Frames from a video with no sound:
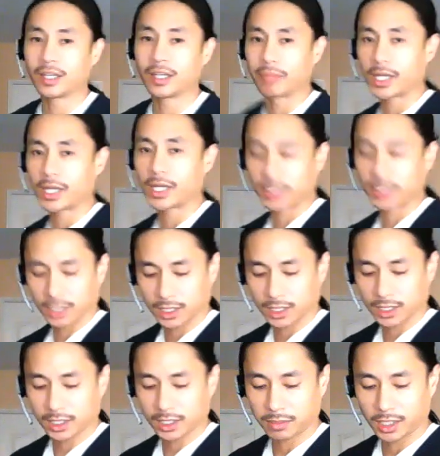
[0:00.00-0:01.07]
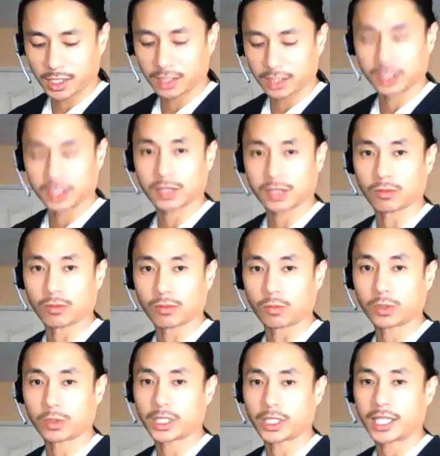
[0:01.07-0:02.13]
Basically means
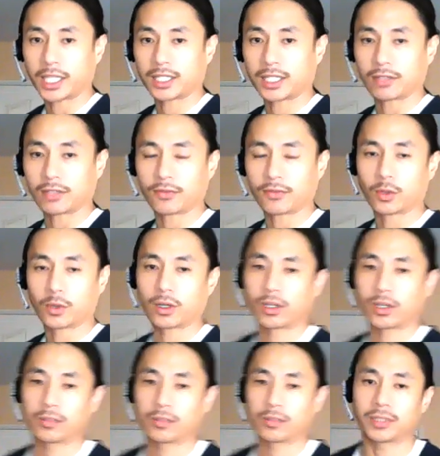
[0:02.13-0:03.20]
rotating the forearm.